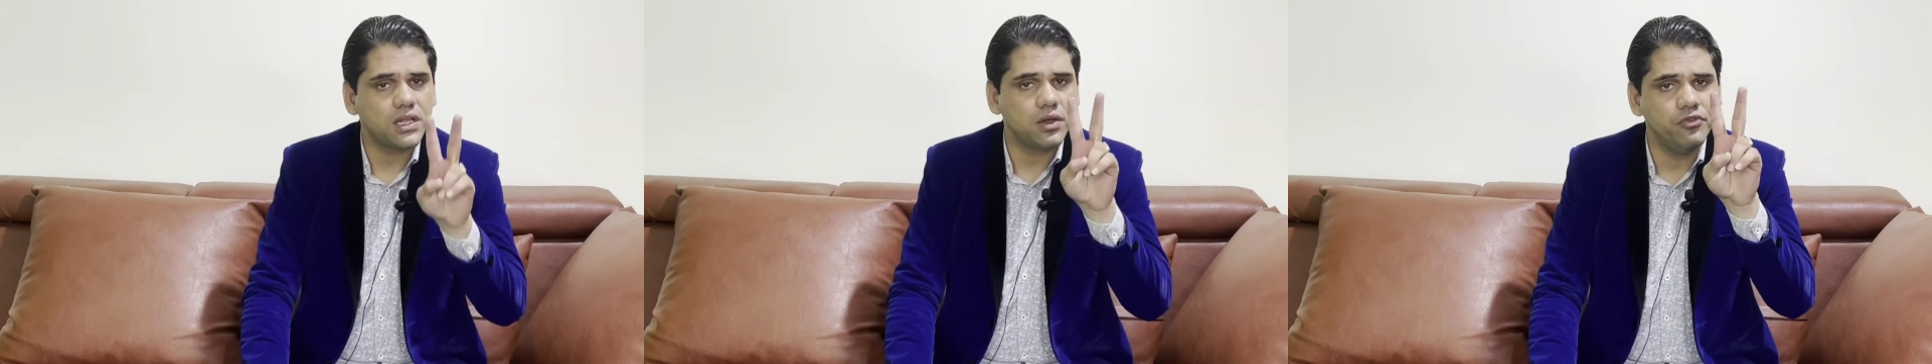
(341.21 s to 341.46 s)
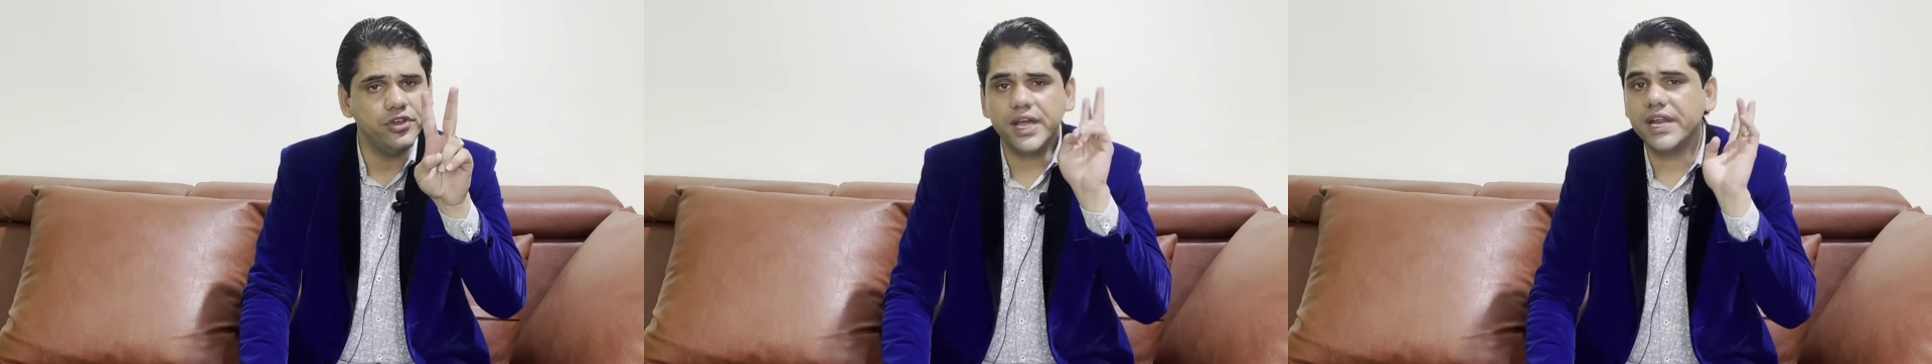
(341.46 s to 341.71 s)

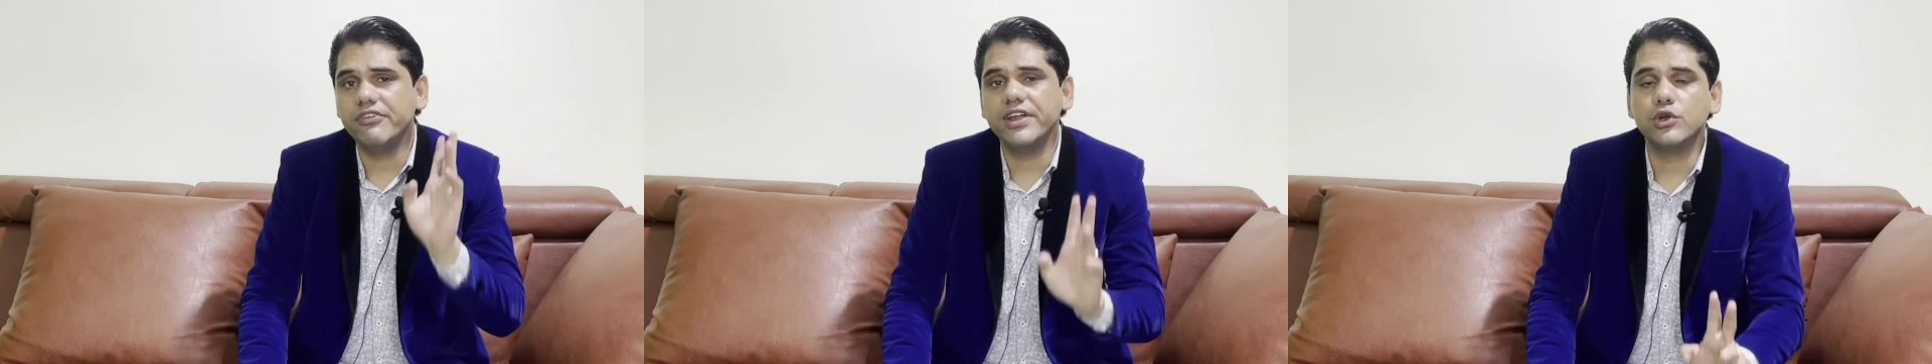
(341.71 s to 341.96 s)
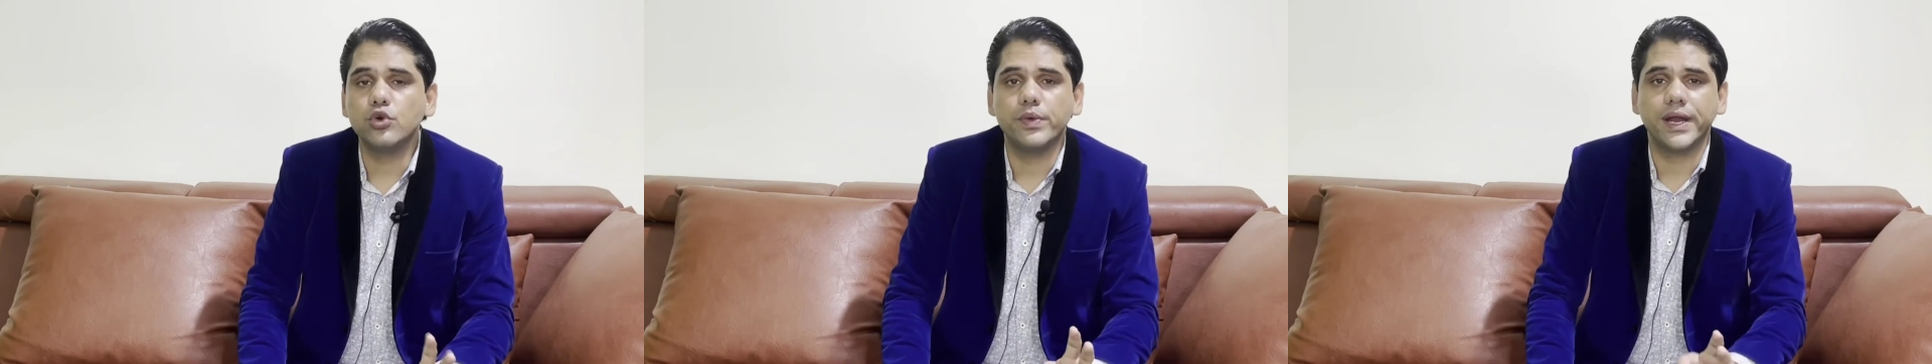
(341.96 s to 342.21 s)
we are
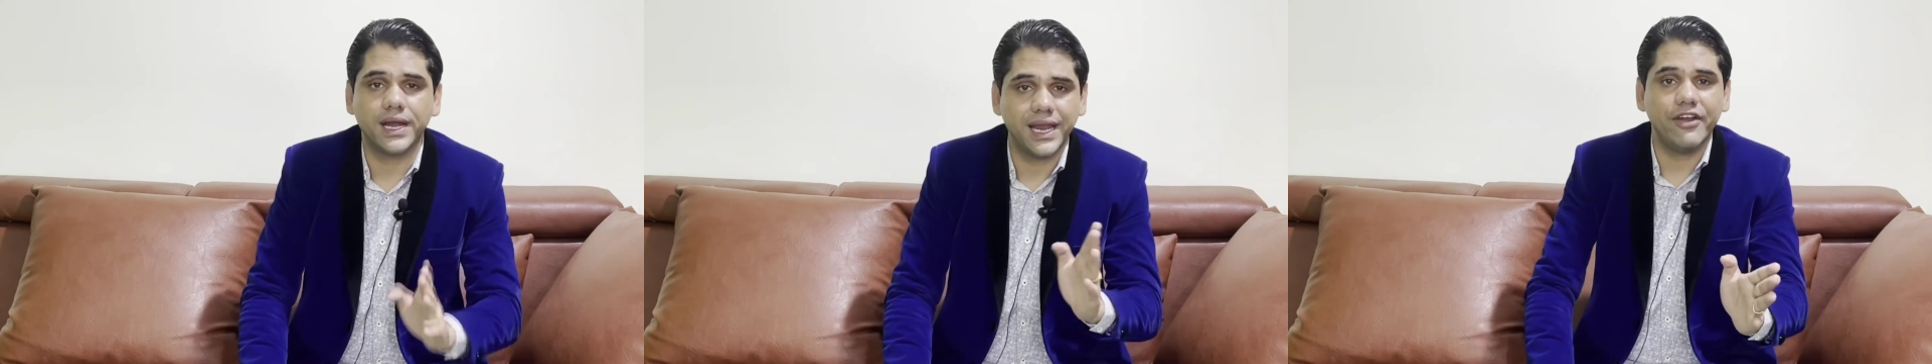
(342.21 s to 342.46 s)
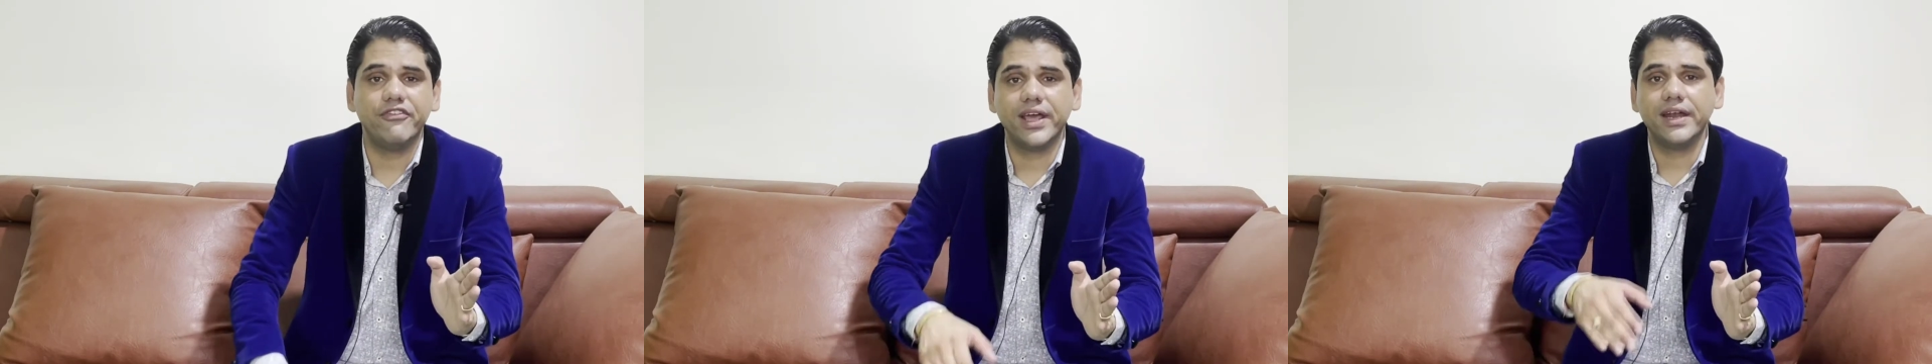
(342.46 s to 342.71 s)
having two brain,
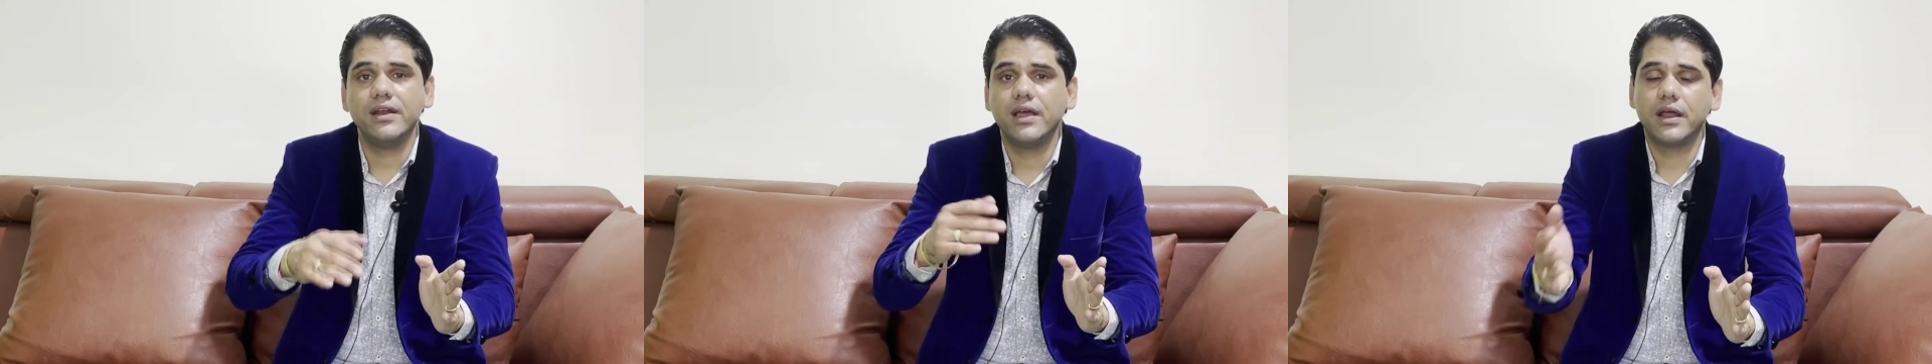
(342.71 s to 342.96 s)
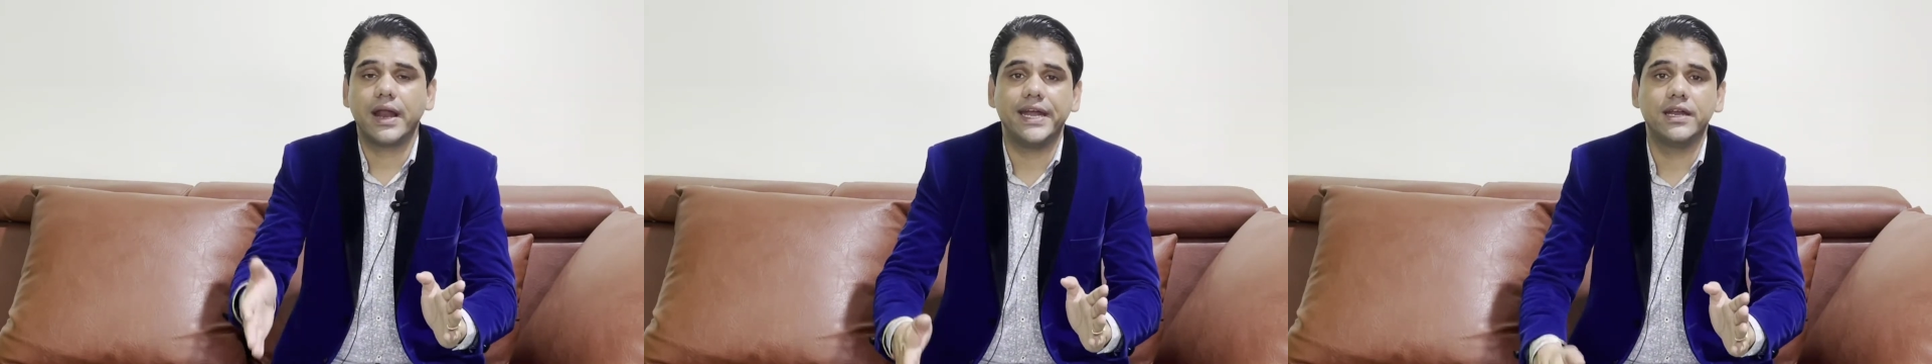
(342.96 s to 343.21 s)
left and
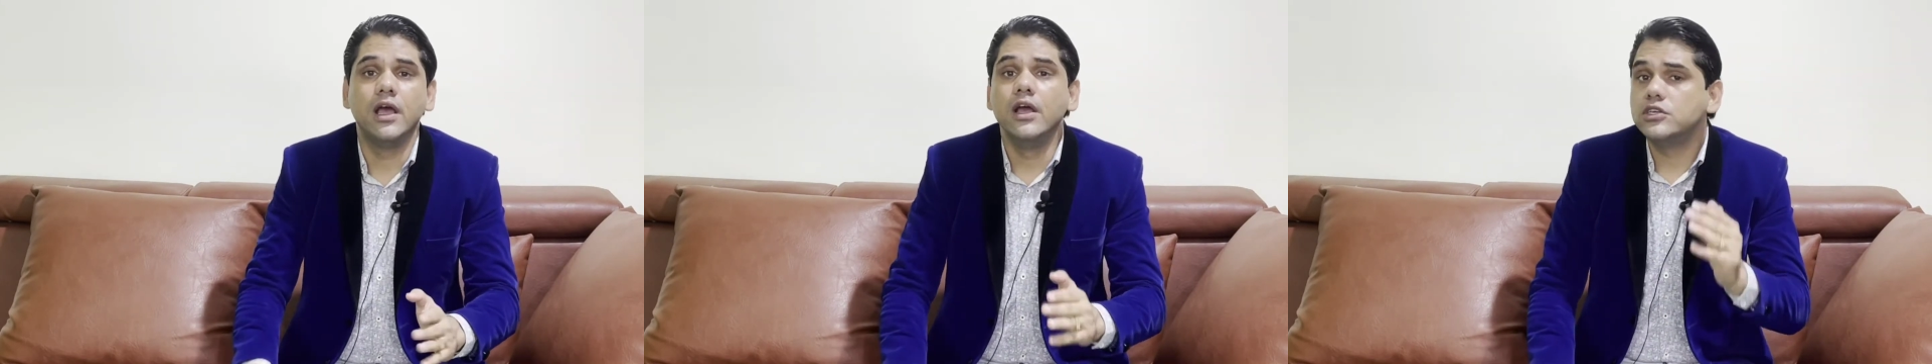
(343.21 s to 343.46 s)
right.